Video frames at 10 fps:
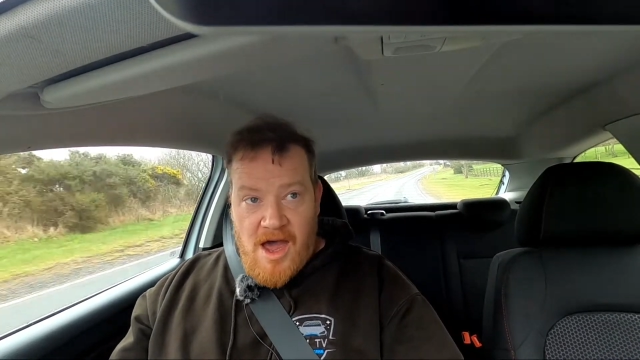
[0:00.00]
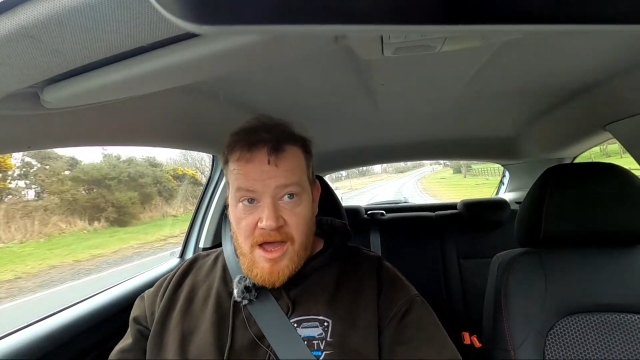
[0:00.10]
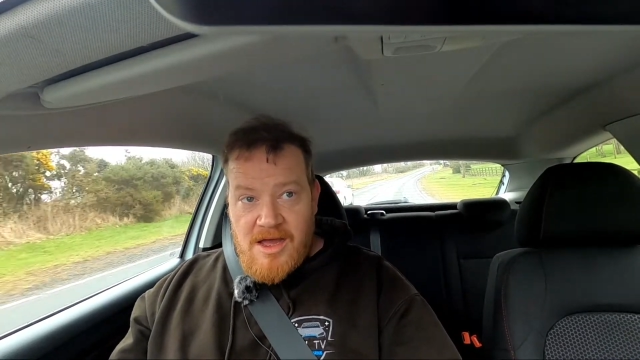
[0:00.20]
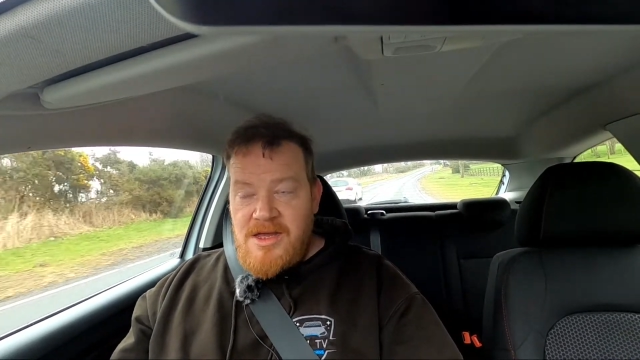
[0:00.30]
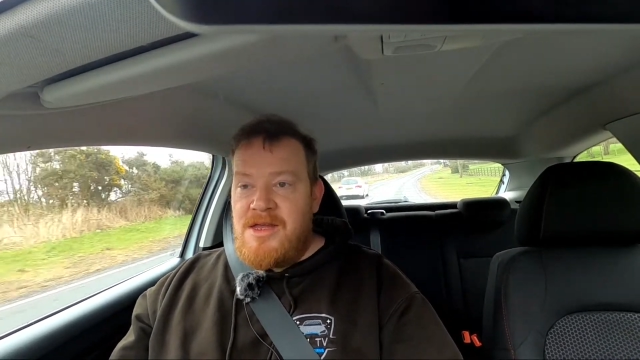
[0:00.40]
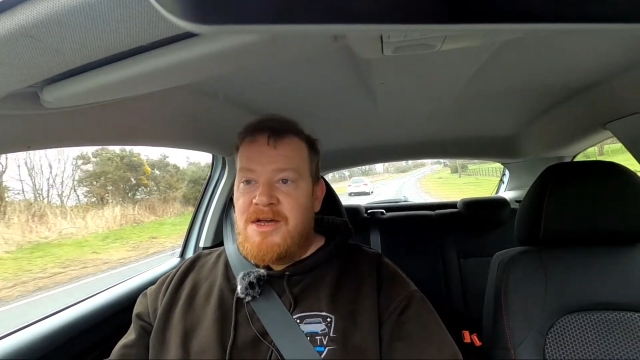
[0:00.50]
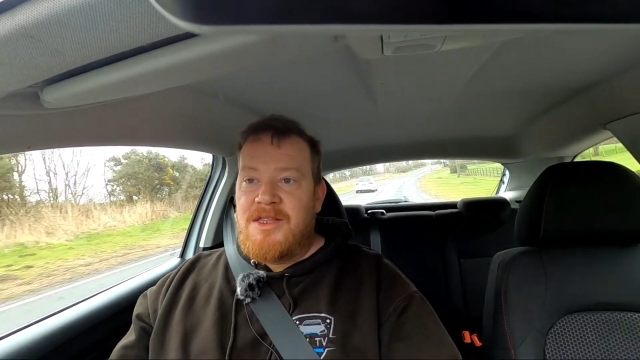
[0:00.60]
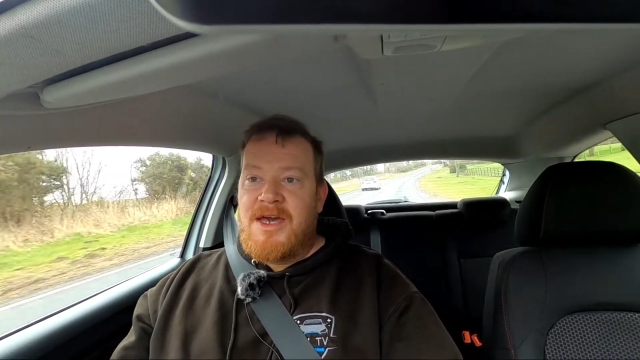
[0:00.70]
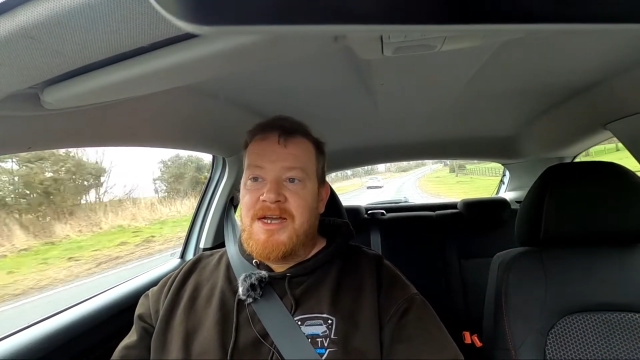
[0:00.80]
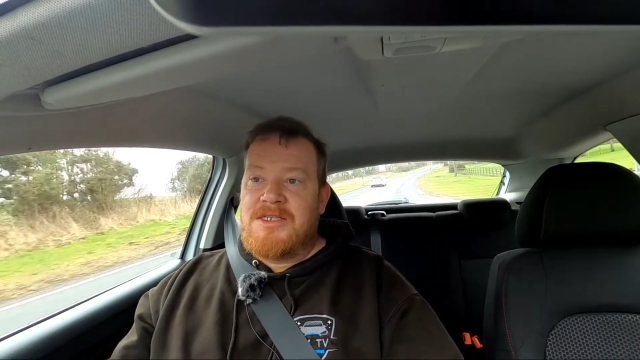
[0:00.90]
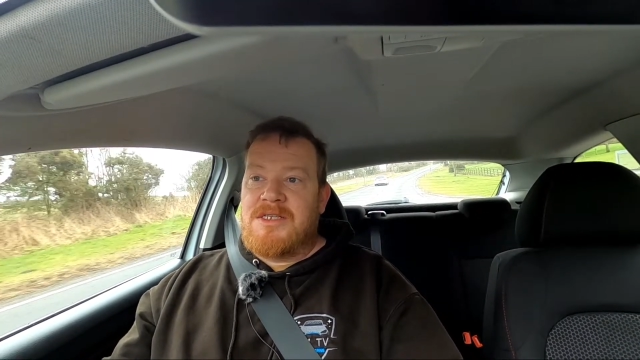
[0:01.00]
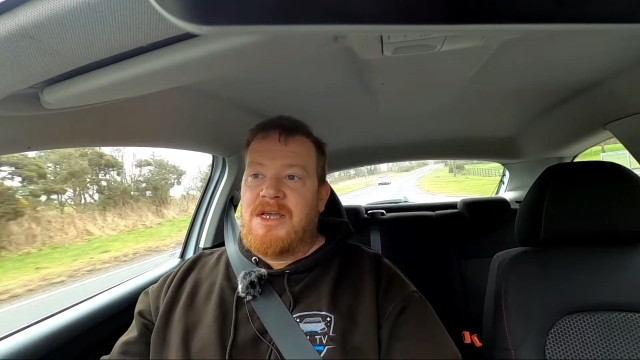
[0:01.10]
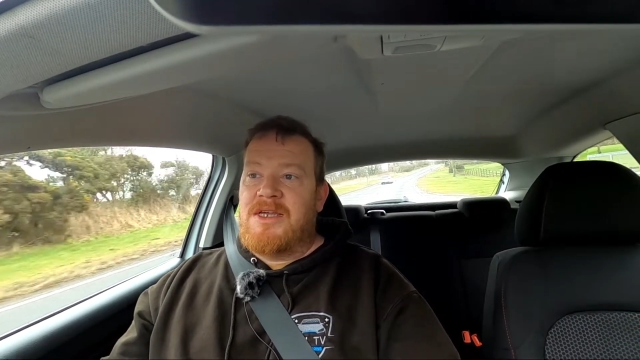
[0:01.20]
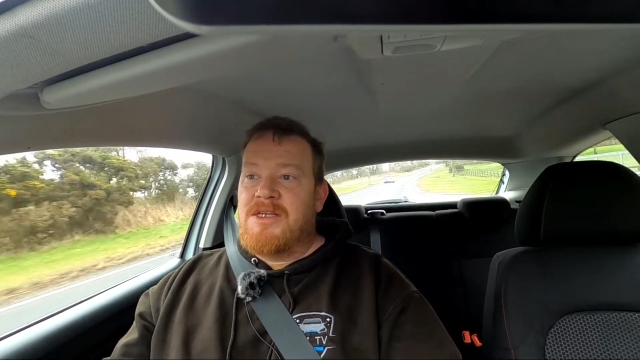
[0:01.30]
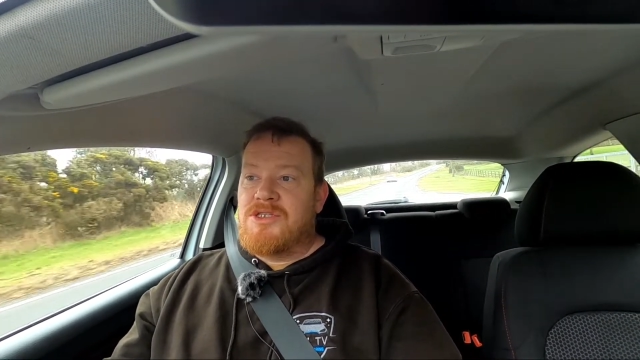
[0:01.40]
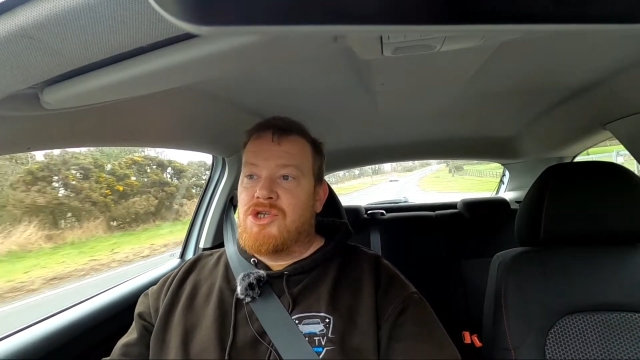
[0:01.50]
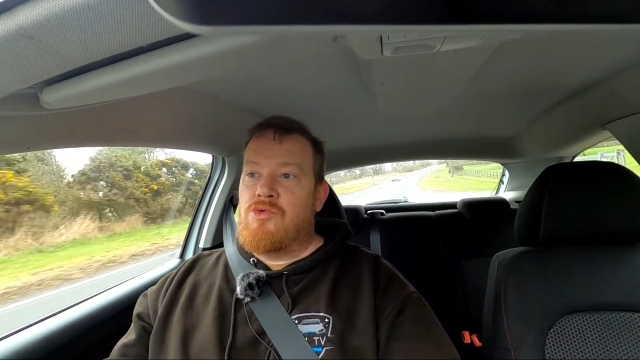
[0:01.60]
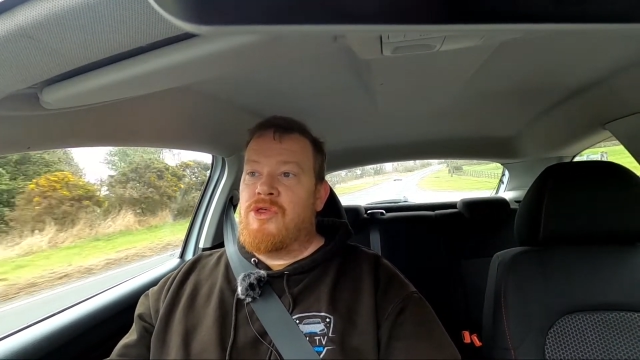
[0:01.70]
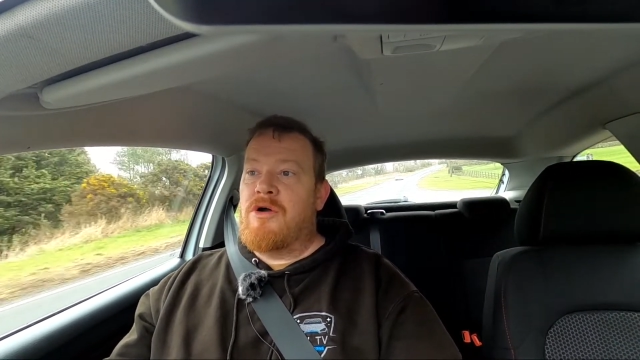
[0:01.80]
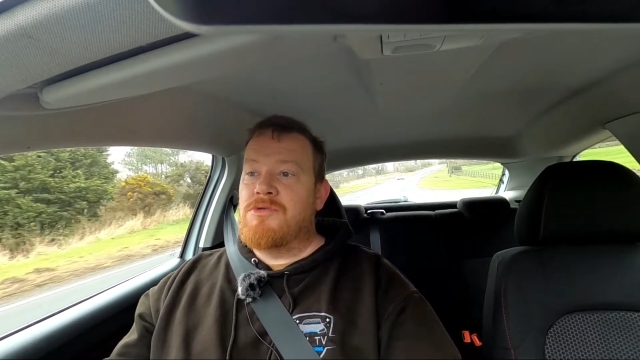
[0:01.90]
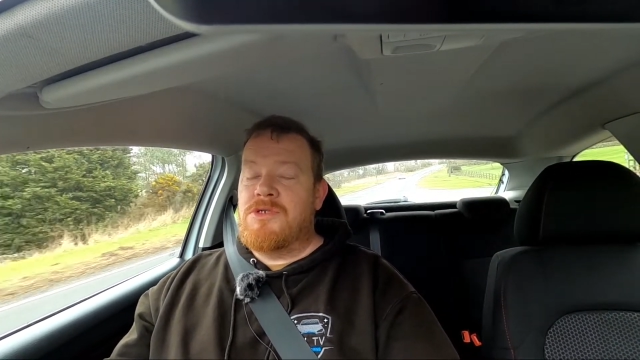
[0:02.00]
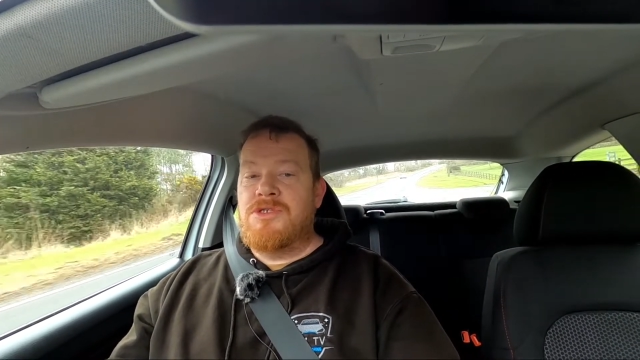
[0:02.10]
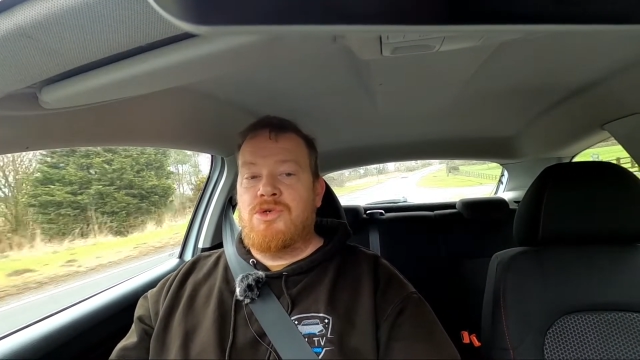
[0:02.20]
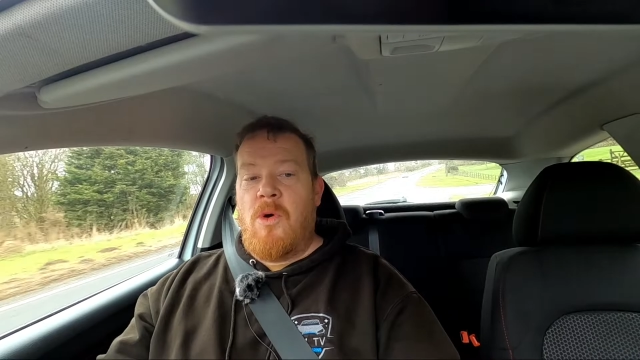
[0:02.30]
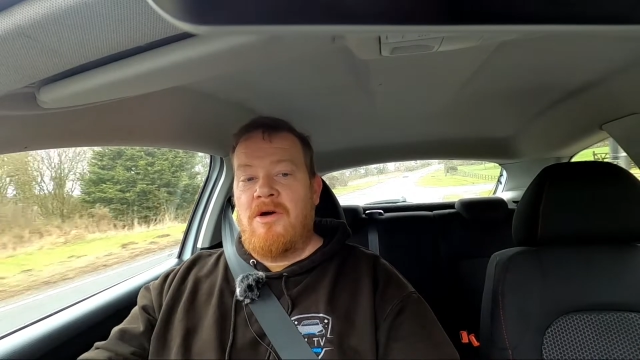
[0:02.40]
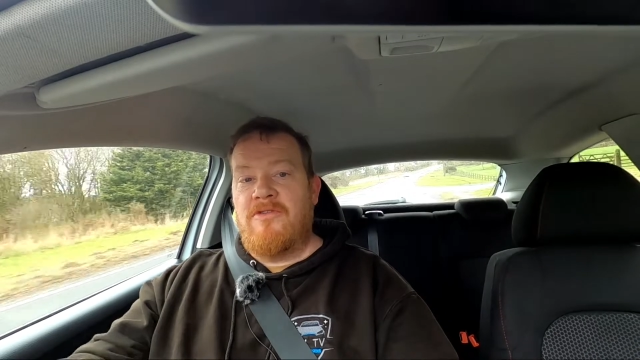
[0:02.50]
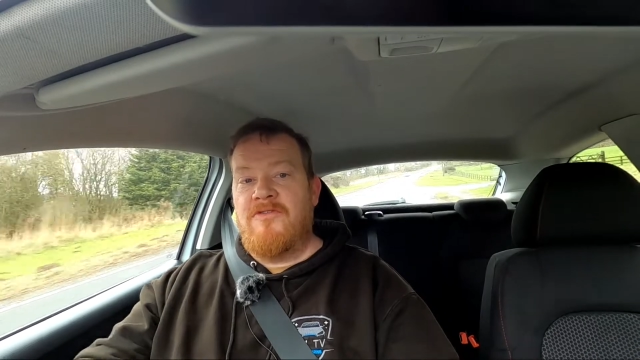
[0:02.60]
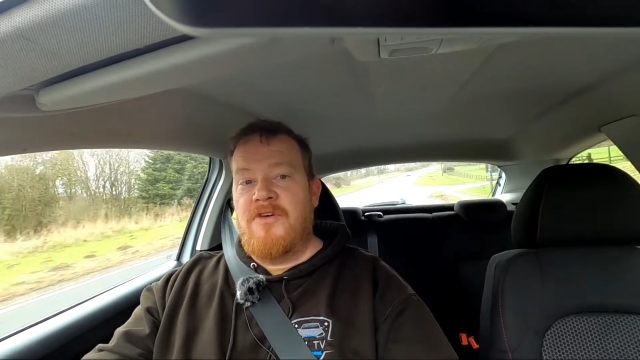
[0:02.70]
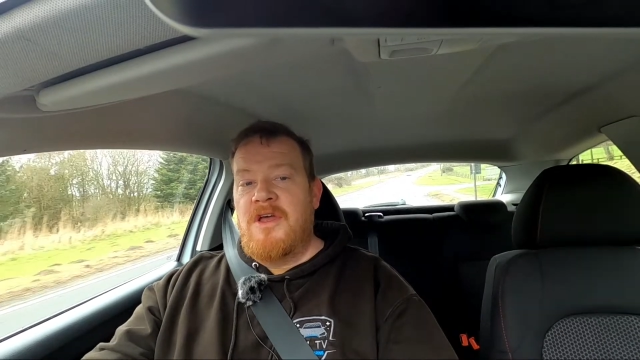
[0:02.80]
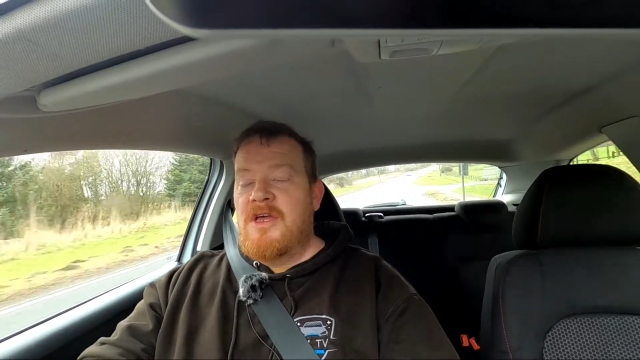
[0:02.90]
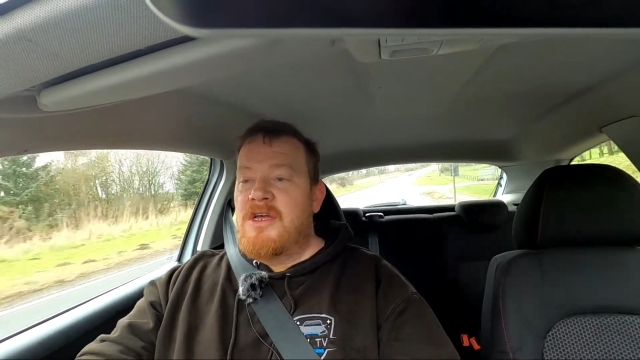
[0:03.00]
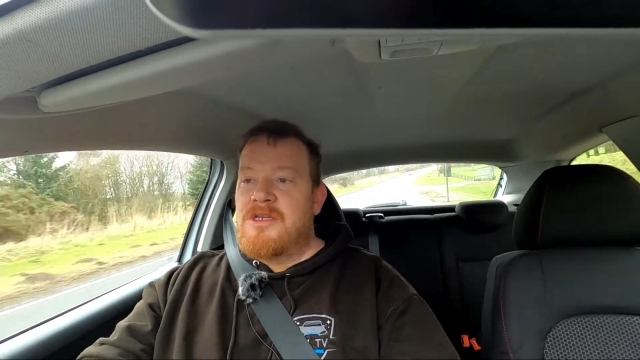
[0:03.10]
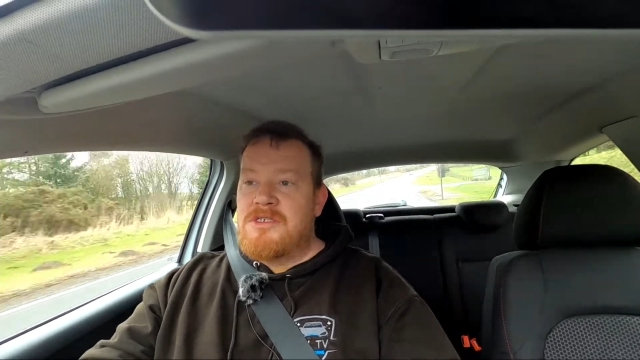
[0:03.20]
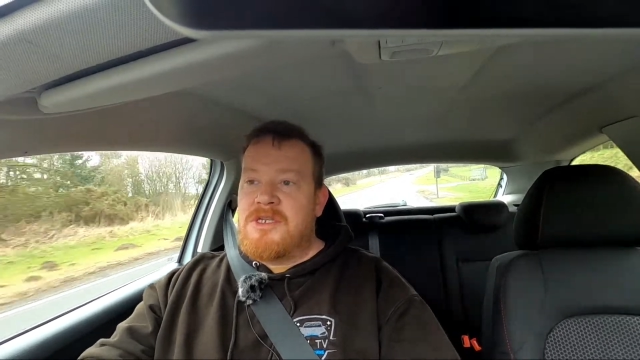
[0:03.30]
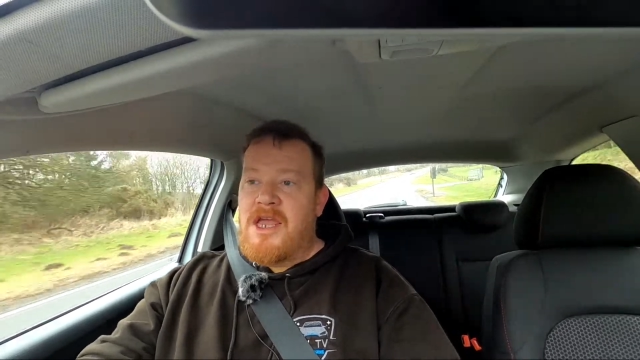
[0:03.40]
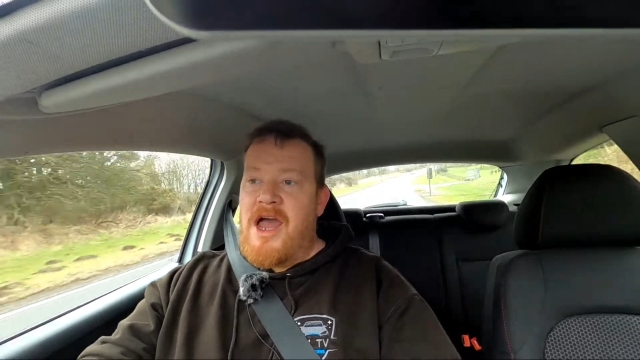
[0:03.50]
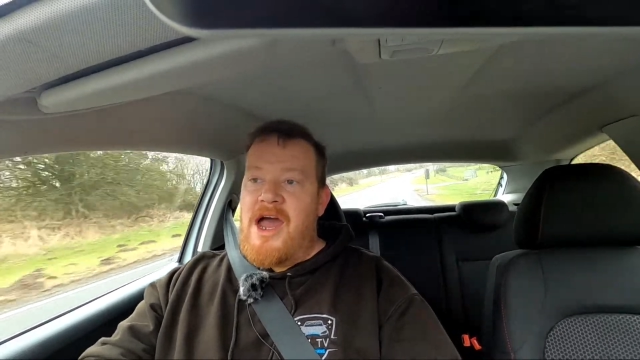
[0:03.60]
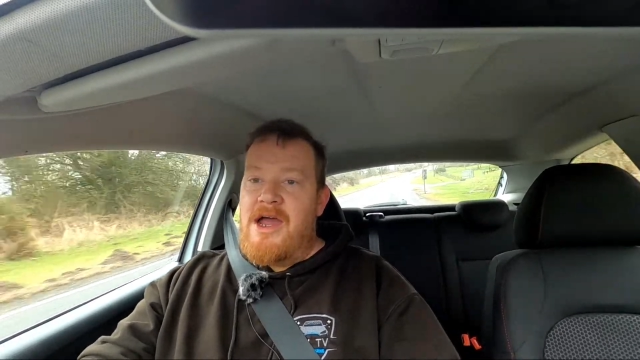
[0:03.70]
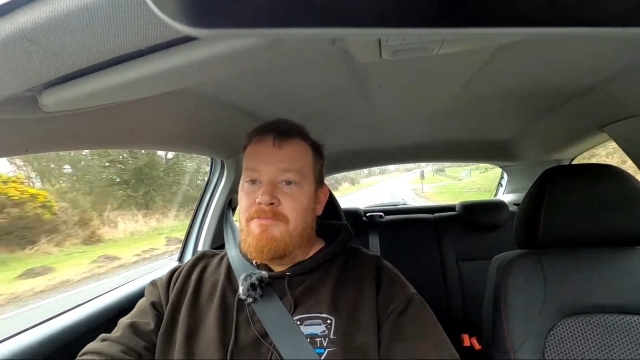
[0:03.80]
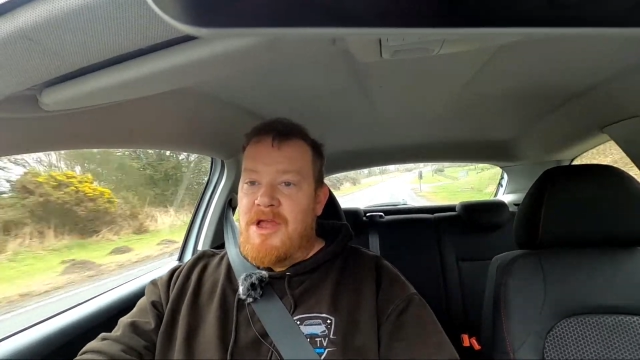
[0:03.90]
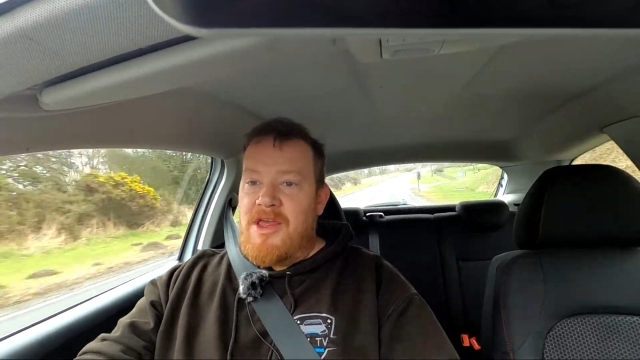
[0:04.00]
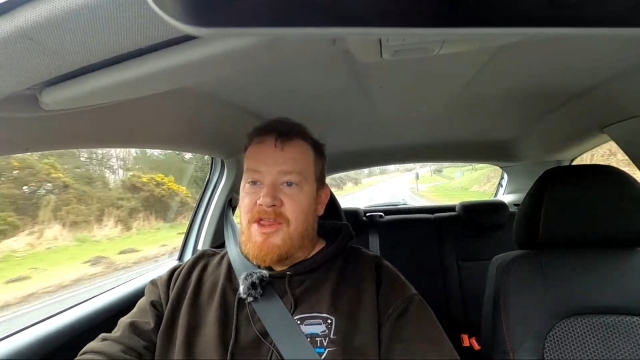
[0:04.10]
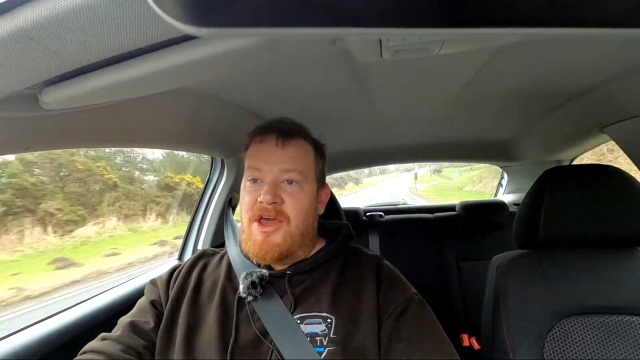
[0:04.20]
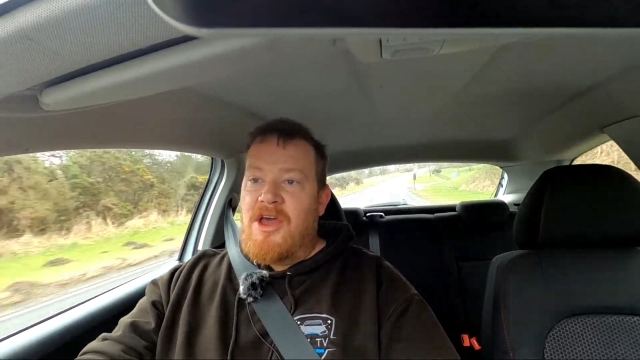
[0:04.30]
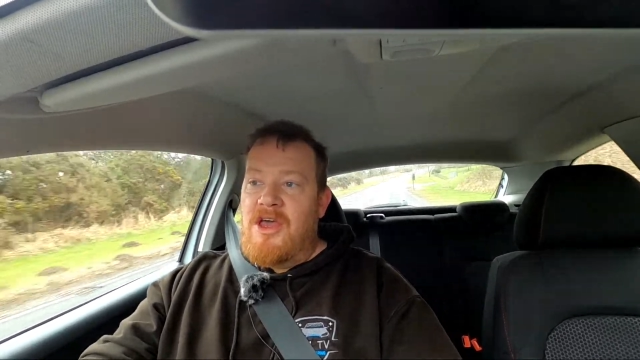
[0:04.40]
and that is a 2012 SEAT Ibiza